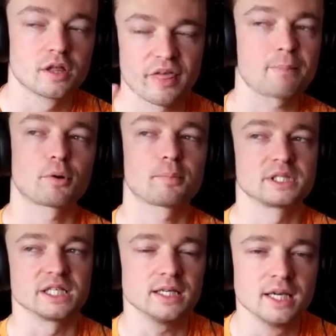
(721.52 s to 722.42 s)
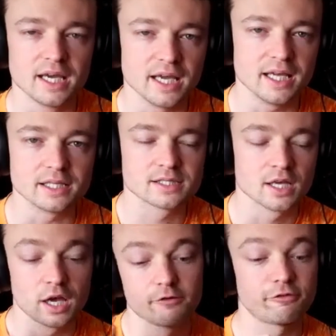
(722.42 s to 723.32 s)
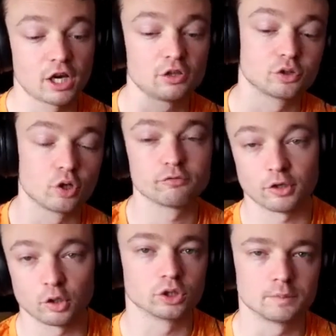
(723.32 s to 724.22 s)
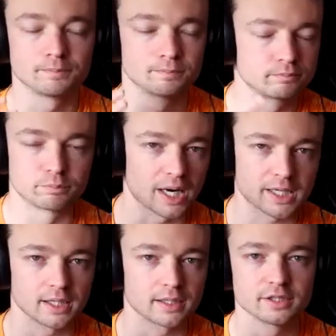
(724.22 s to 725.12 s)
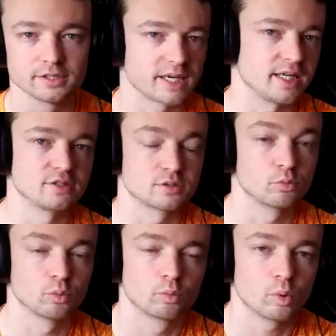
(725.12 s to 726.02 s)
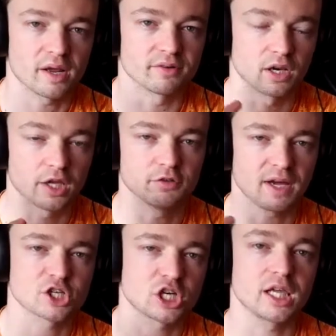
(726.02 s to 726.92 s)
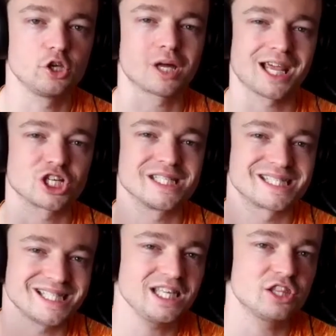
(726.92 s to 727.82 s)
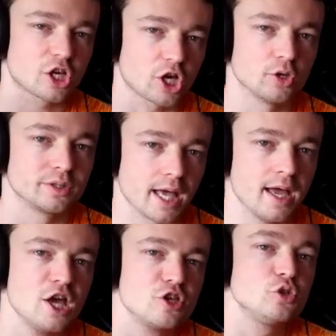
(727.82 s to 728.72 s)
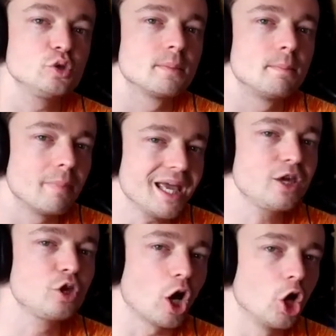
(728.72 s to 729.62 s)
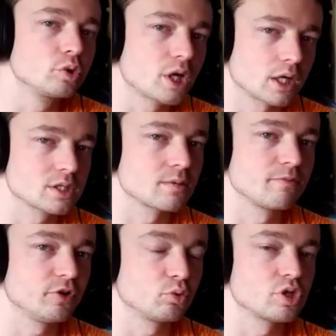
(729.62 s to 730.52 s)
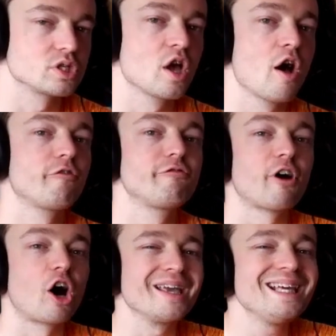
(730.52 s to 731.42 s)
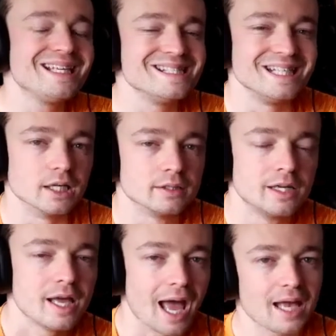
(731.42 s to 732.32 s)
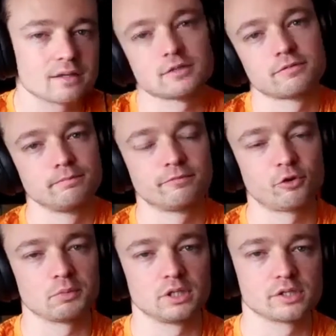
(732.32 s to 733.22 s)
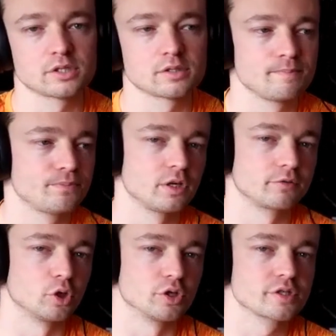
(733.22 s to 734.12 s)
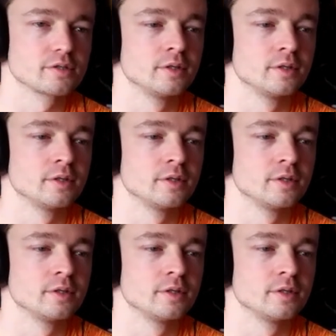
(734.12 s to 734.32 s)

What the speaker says: that property. It's file.folder bracket contains whatever. Like you can actually see the code there, so you can make your own custom filters far easier. And formulas, of course.